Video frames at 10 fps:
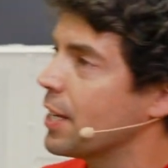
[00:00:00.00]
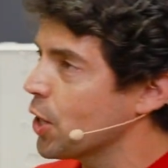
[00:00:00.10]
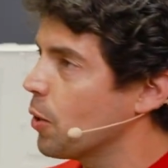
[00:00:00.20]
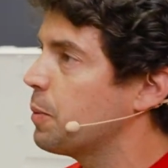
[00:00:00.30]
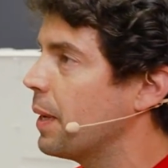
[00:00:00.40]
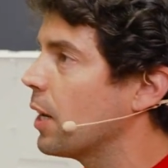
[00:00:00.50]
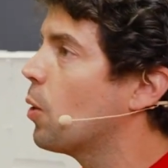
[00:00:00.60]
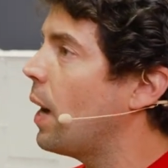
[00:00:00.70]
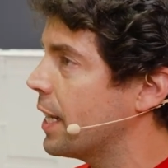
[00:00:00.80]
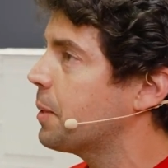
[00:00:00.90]
has always been
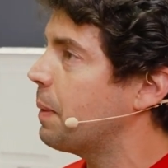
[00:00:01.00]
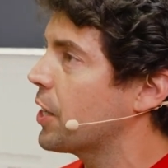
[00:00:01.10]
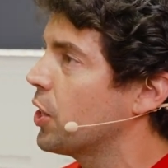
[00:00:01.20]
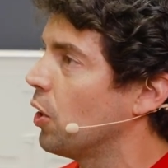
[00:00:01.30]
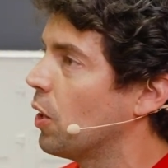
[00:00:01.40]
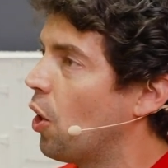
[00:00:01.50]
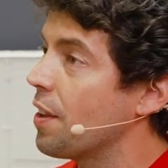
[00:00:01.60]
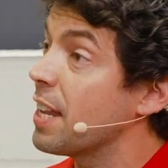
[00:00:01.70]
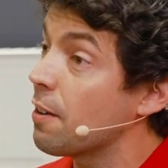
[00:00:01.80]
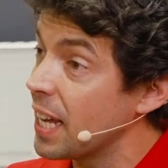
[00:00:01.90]
quite special
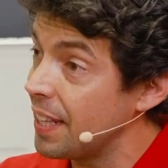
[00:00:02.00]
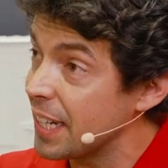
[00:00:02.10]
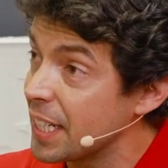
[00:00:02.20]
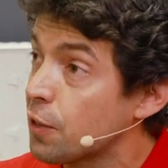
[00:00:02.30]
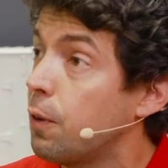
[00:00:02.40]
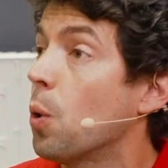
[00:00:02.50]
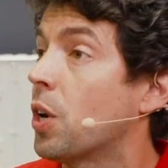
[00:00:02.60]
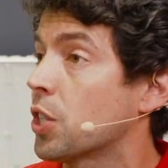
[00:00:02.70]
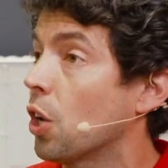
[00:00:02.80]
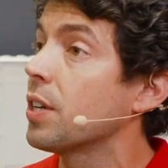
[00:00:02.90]
on its
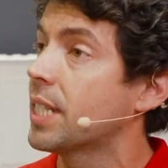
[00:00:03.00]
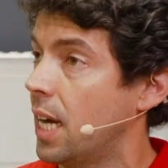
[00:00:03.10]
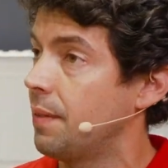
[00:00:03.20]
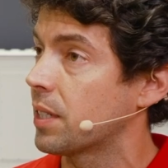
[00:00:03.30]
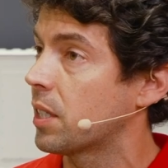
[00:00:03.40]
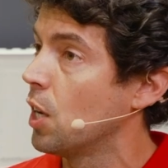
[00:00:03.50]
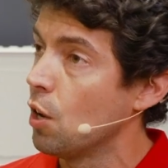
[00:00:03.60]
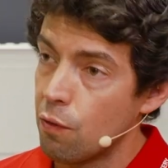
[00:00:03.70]
focus on service.